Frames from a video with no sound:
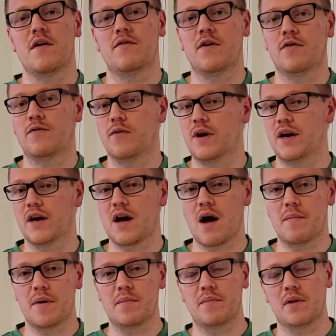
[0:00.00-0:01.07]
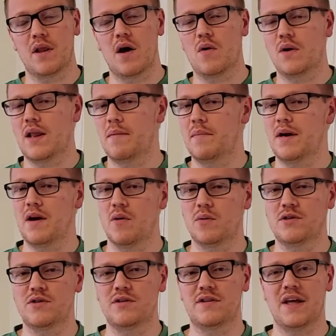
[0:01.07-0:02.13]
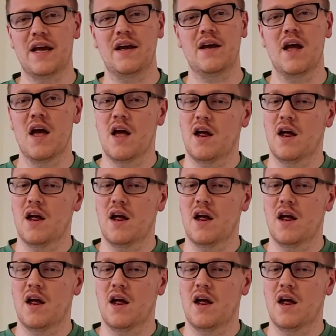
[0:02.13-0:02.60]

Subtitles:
Feel free to comment below and let me know what you think,